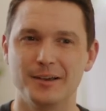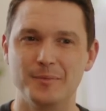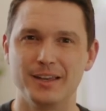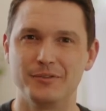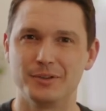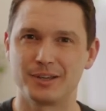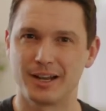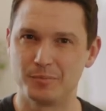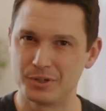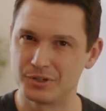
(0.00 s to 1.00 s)
If you
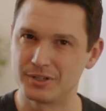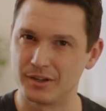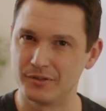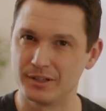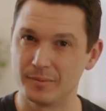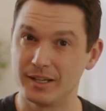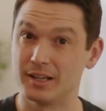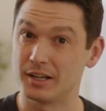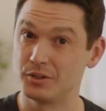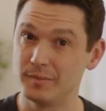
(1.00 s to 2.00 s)
kind of push yourself a little bit,
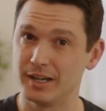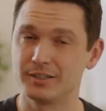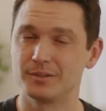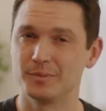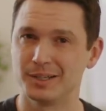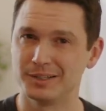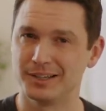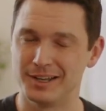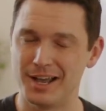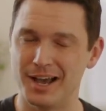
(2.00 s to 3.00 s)
not too much, but
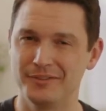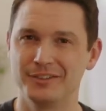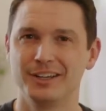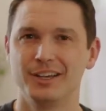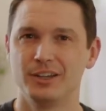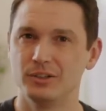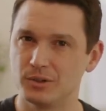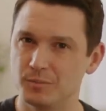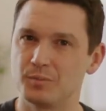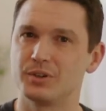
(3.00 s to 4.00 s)
enough, you'll
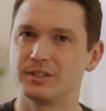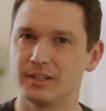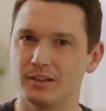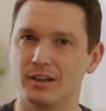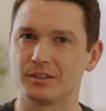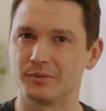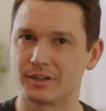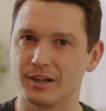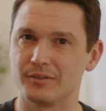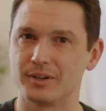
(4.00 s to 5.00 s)
proceed along the
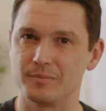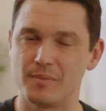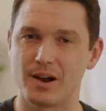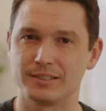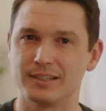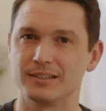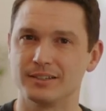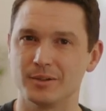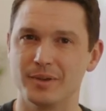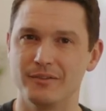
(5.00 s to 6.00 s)
recovery process a
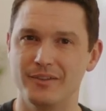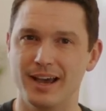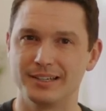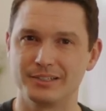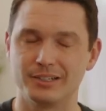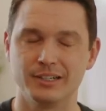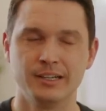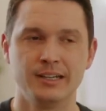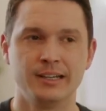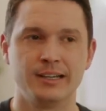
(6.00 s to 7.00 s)
little bit faster.
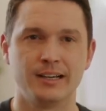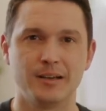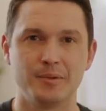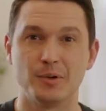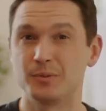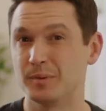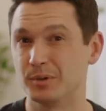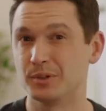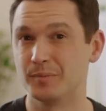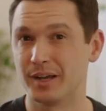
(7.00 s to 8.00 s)
And most people
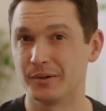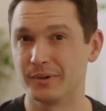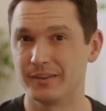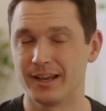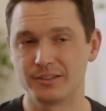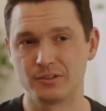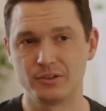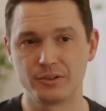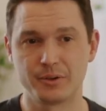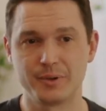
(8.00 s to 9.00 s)
do better with that. So
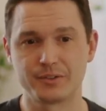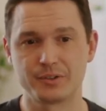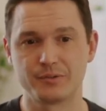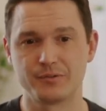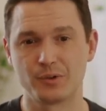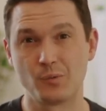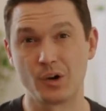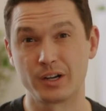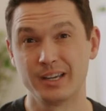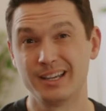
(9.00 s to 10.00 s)
2 to 3 weeks for
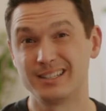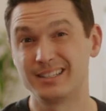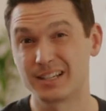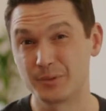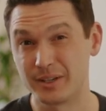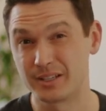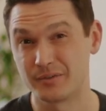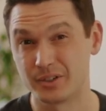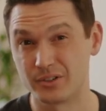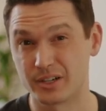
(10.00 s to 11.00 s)
work, 6 weeks of
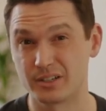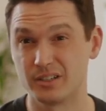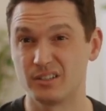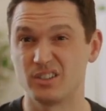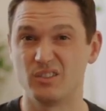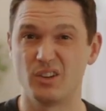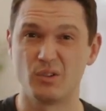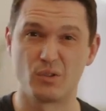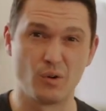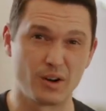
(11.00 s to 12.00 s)
restrictions, so no
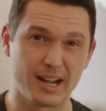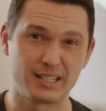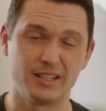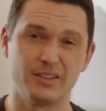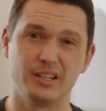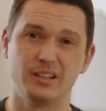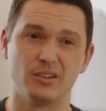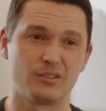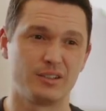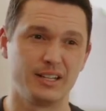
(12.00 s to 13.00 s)
core activity,
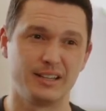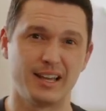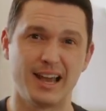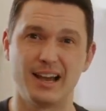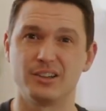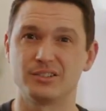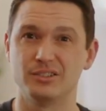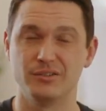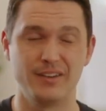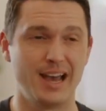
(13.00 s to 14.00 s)
no cleaning the house,
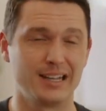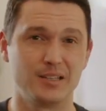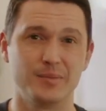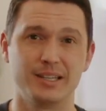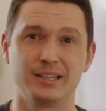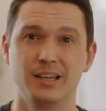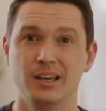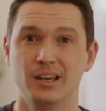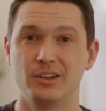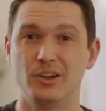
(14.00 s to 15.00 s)
no vacuuming,
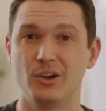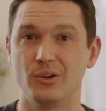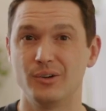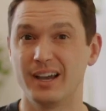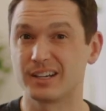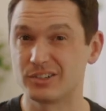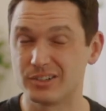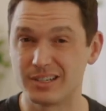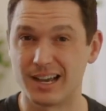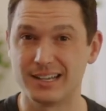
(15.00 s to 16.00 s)
no
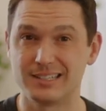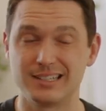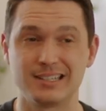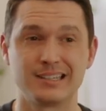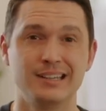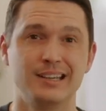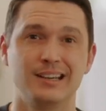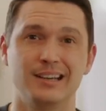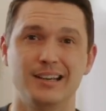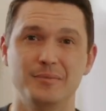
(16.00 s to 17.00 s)
exercising,
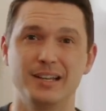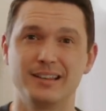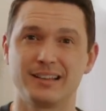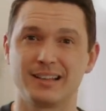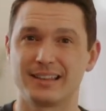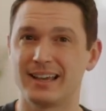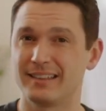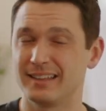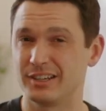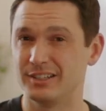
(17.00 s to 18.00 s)
anything like
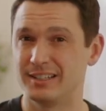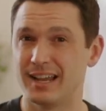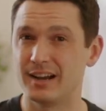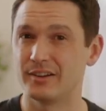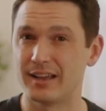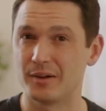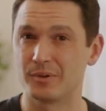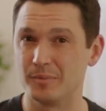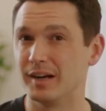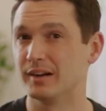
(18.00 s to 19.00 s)
that that could tear that
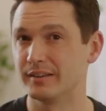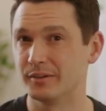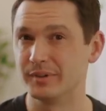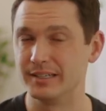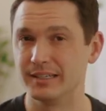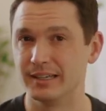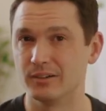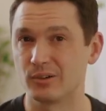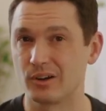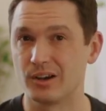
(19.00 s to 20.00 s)
repair that we did
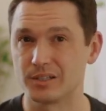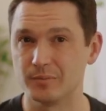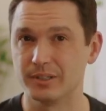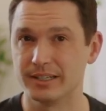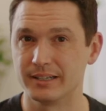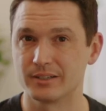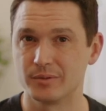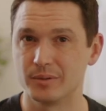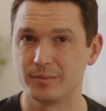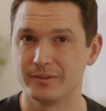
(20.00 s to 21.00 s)
or cause bleeding. So
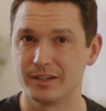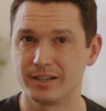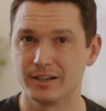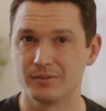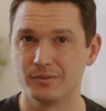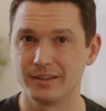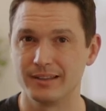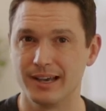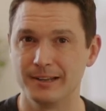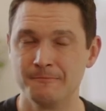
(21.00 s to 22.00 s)
we want to be very careful with
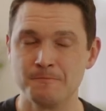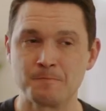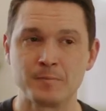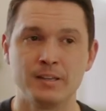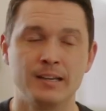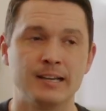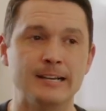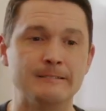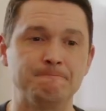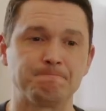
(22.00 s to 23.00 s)
that.